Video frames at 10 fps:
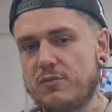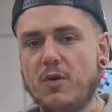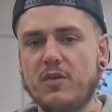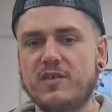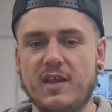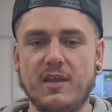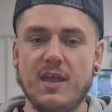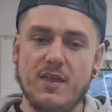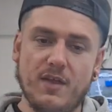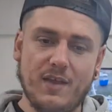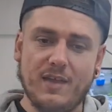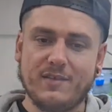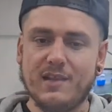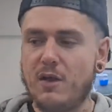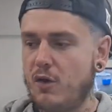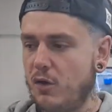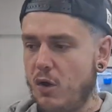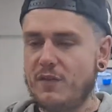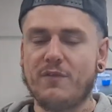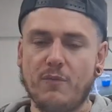boxing. It's a
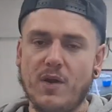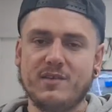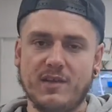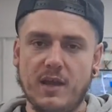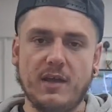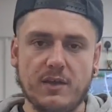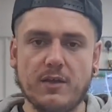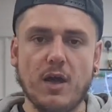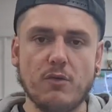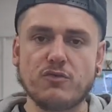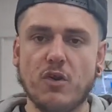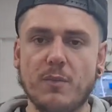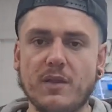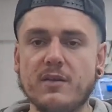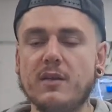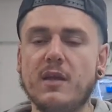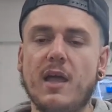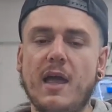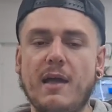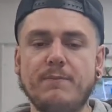lot of different ways it can go. Do you know what
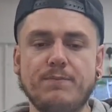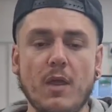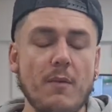I mean?